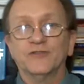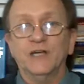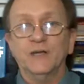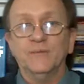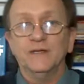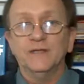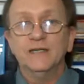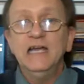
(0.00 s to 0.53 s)

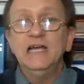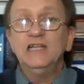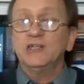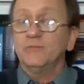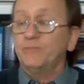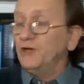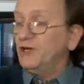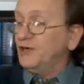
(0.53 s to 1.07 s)
agreement,
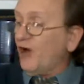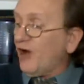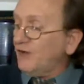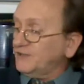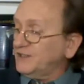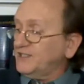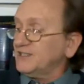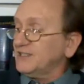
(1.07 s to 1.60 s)
to put it
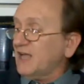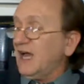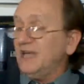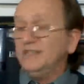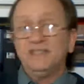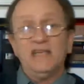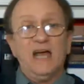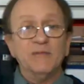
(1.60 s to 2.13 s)
off to the
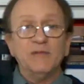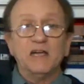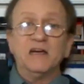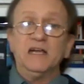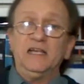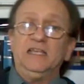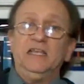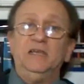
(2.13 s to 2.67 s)
side and say, I'm not
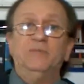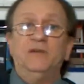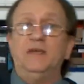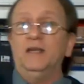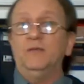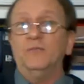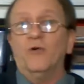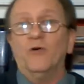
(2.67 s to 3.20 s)
going to keep it
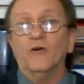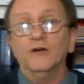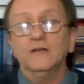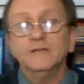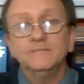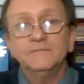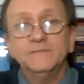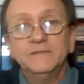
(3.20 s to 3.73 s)

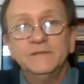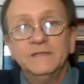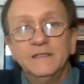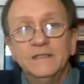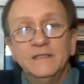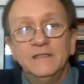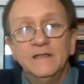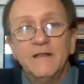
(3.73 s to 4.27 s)
anymore.
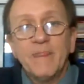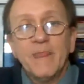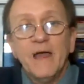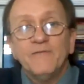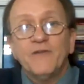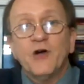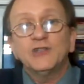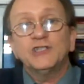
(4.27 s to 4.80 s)

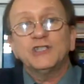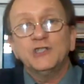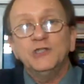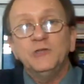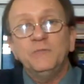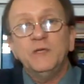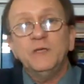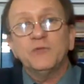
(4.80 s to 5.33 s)
Folks,
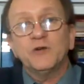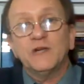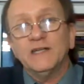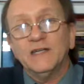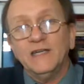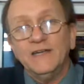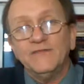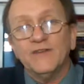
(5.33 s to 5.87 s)
two people
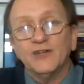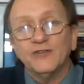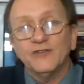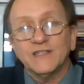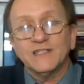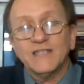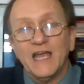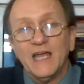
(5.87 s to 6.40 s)
can live under
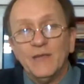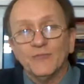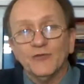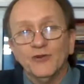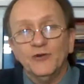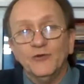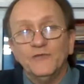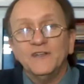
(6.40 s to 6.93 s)
the same
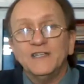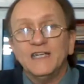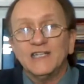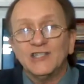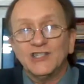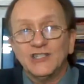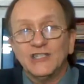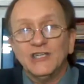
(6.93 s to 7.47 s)
roof and
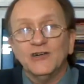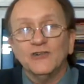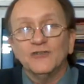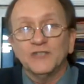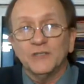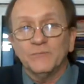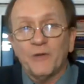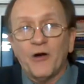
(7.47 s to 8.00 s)
yet still
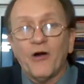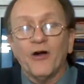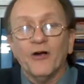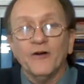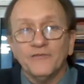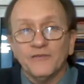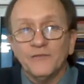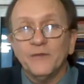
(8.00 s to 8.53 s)

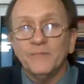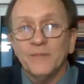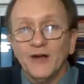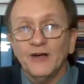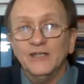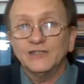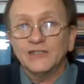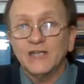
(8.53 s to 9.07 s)
depart from the
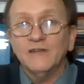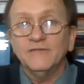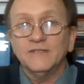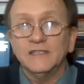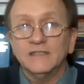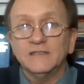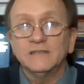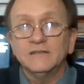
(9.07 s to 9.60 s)
marriage
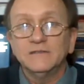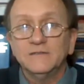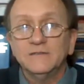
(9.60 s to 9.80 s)
covenant.